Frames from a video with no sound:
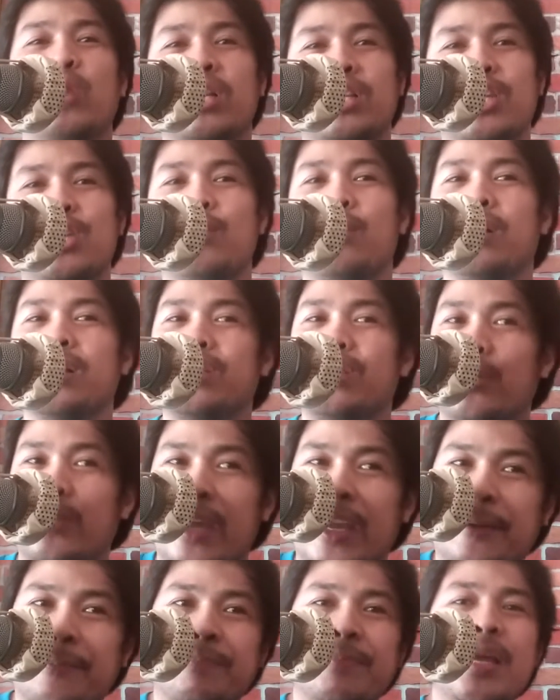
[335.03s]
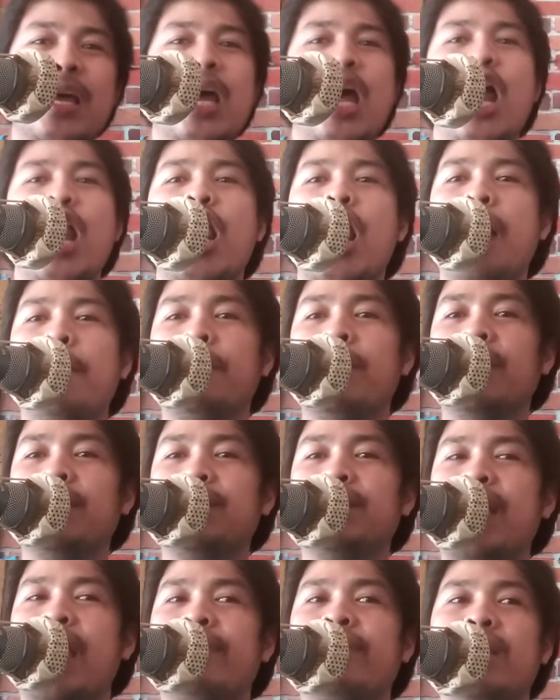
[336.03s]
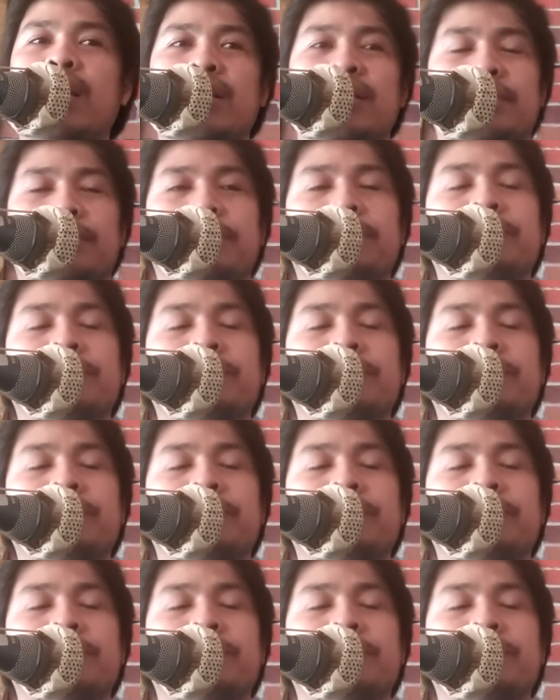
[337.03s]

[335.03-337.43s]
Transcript: what you are doing. Number 7.